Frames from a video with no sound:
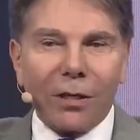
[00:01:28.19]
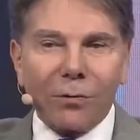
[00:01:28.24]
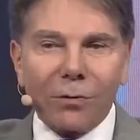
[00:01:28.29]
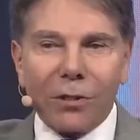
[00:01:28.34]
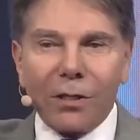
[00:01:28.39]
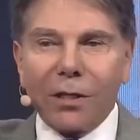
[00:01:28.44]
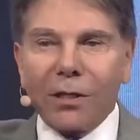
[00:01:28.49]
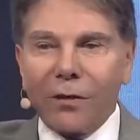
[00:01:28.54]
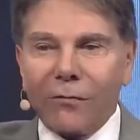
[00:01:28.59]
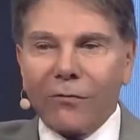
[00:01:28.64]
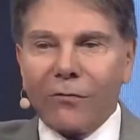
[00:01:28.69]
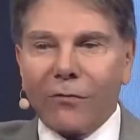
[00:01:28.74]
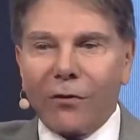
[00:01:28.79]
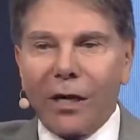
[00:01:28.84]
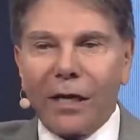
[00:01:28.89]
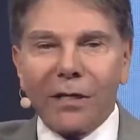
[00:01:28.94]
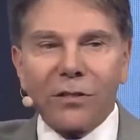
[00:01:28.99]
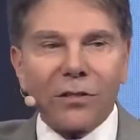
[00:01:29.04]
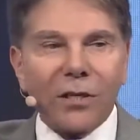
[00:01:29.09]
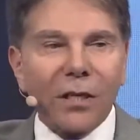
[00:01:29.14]
It was done in
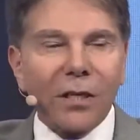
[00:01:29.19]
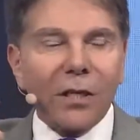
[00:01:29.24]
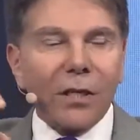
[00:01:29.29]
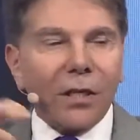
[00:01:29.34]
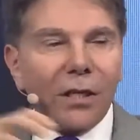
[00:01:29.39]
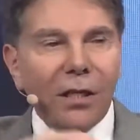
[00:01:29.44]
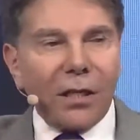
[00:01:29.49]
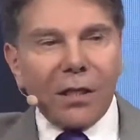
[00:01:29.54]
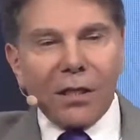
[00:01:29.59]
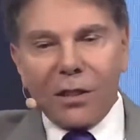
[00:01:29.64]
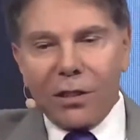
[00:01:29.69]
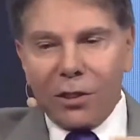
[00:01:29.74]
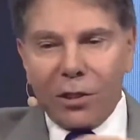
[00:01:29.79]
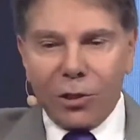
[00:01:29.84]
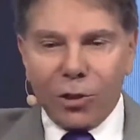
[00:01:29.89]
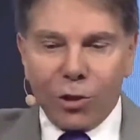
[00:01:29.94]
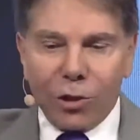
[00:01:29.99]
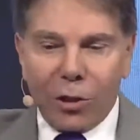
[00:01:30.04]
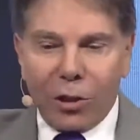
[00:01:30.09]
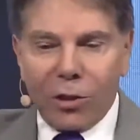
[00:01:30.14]
France in a,
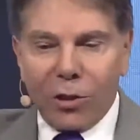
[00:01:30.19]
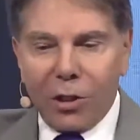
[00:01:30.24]
sh